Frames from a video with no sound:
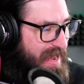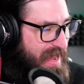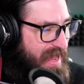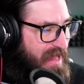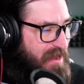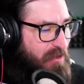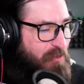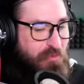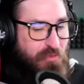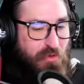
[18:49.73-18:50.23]

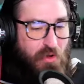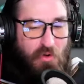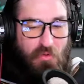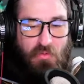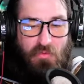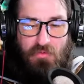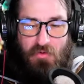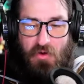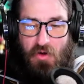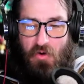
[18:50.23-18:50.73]
I don't
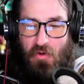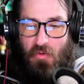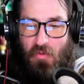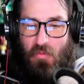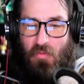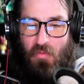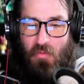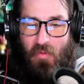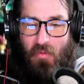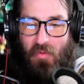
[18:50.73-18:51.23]

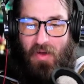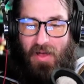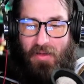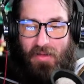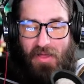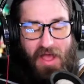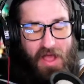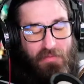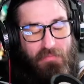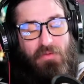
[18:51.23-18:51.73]
know.
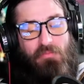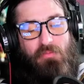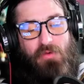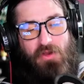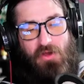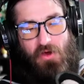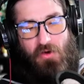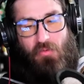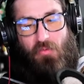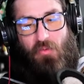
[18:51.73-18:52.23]
I mean, we
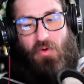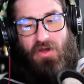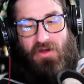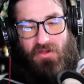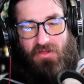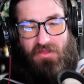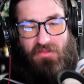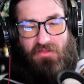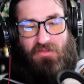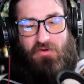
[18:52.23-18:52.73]
know what
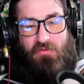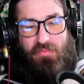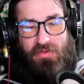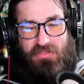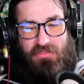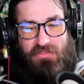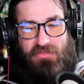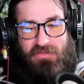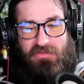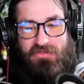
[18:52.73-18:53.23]
a little
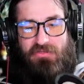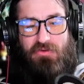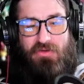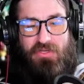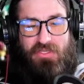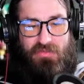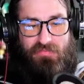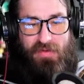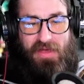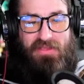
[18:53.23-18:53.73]
bit to
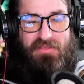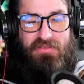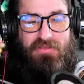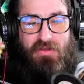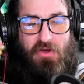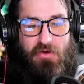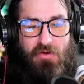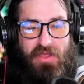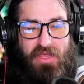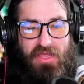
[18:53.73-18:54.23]
expect
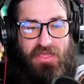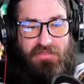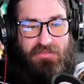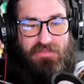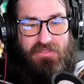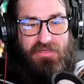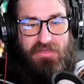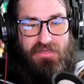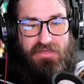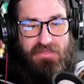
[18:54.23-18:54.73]
going
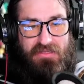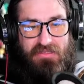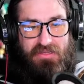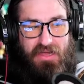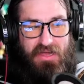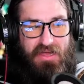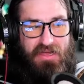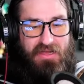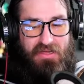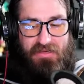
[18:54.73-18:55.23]
into the
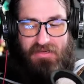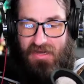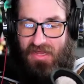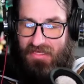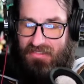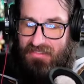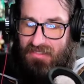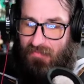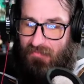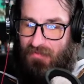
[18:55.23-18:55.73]

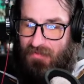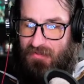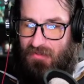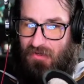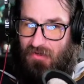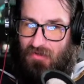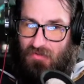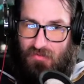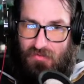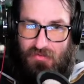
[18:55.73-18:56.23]
next
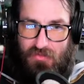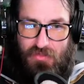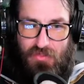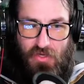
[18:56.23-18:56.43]
episode.